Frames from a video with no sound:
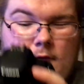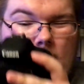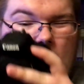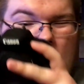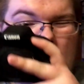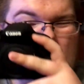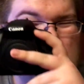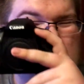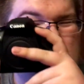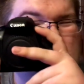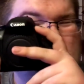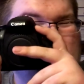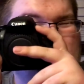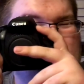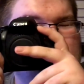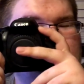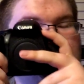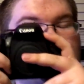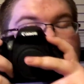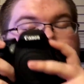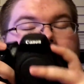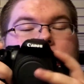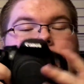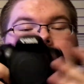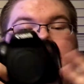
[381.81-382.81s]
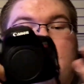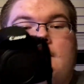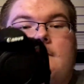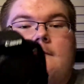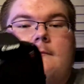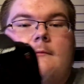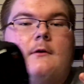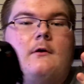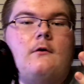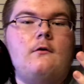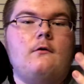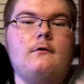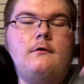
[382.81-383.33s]
eyepiece. The eyepiece is a
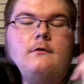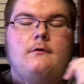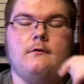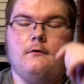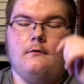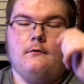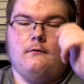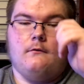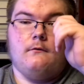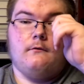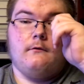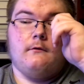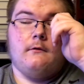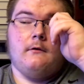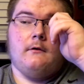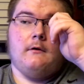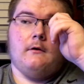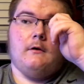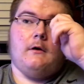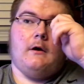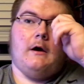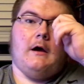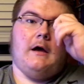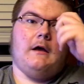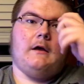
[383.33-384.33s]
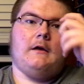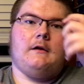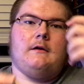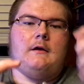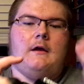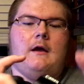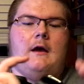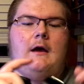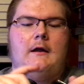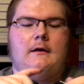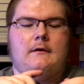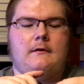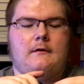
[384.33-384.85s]
bit hard to use. I
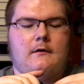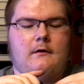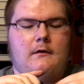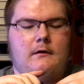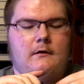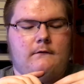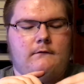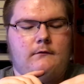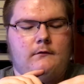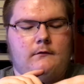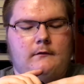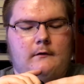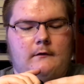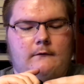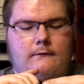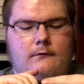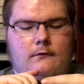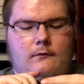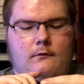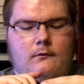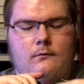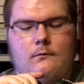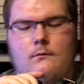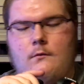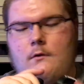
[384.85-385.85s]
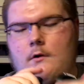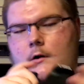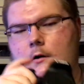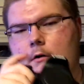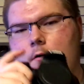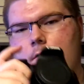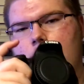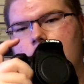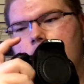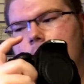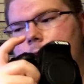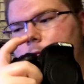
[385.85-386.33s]
had to kind of use that for a little while